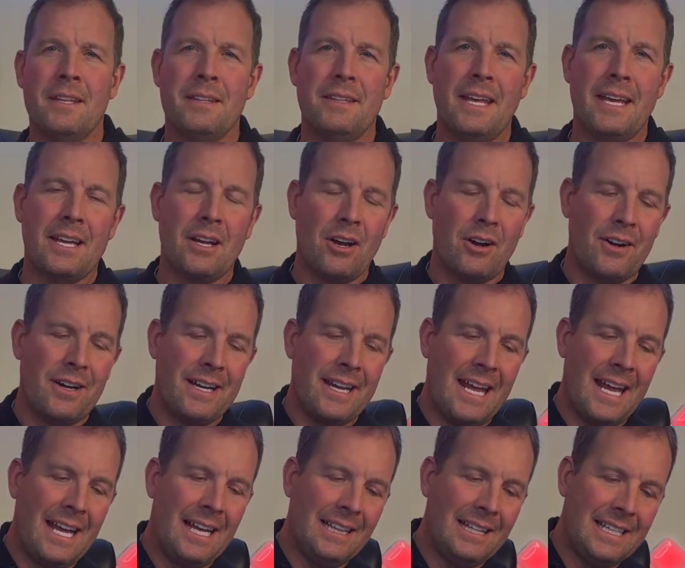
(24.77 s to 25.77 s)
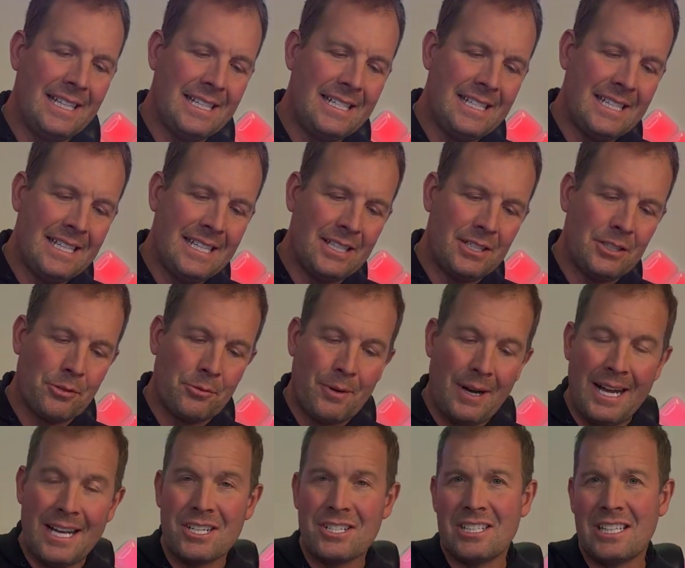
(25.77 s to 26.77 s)
They are an LED
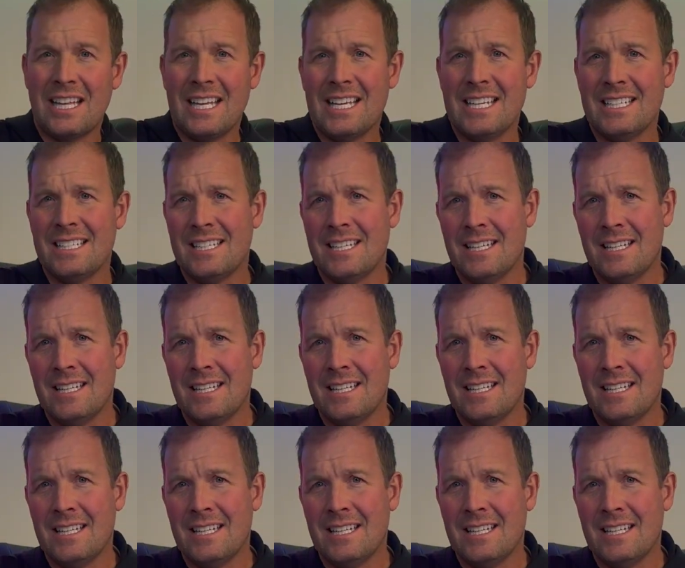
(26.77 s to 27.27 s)
garage light.